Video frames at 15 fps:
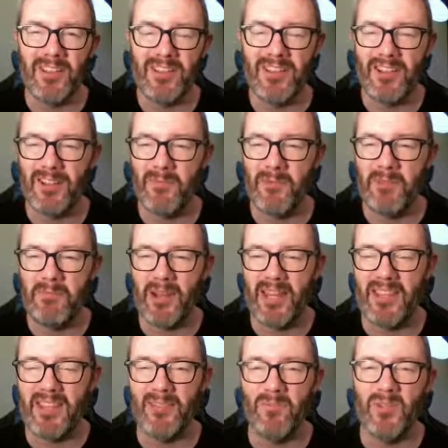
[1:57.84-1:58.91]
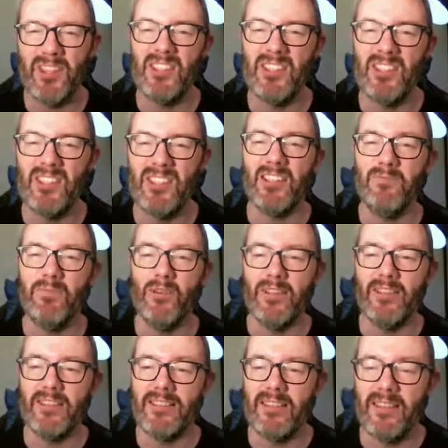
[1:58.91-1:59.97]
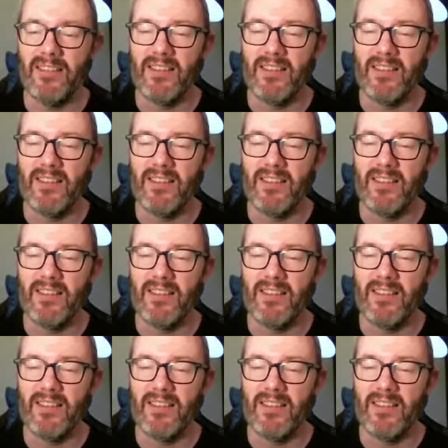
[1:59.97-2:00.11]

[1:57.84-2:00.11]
time we played them with 6 points.